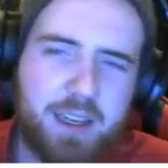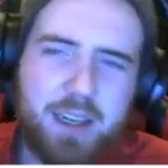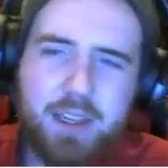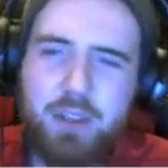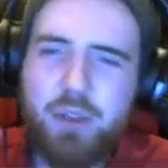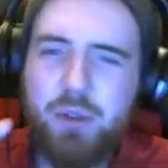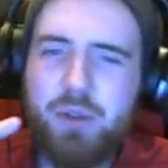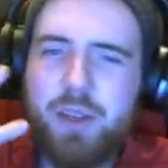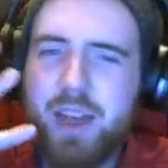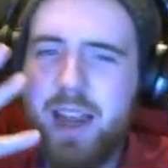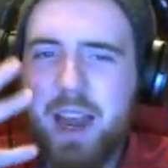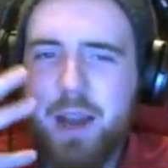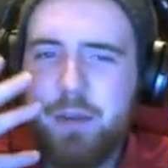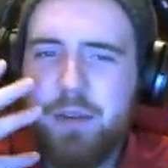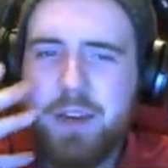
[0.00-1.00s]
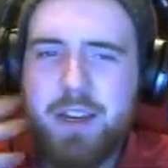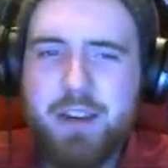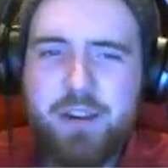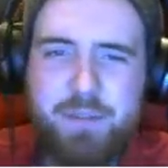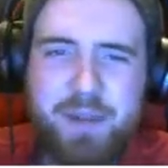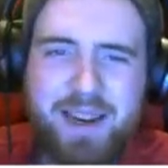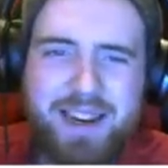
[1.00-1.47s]
I don't have any
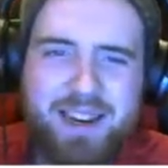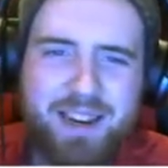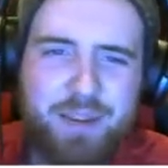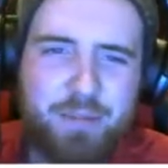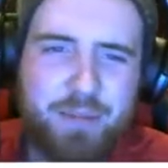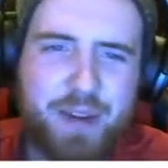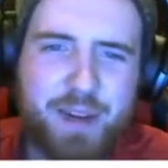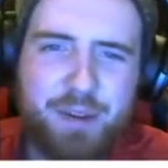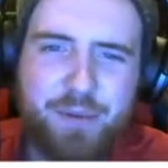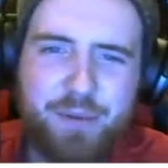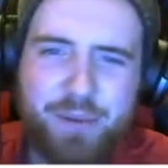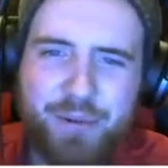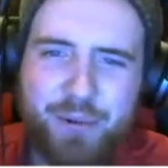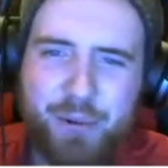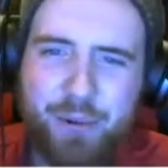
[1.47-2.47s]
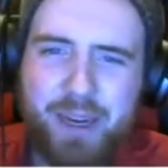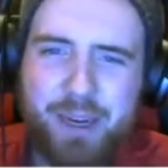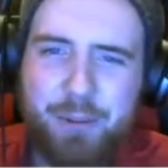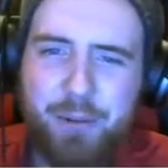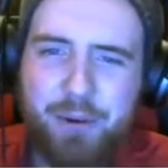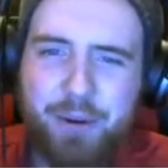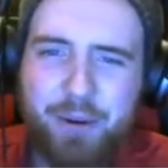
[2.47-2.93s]
space in my inventory
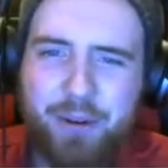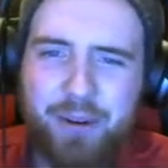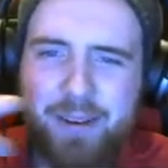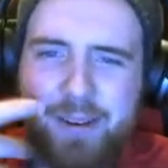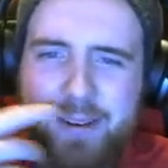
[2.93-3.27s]
anymore.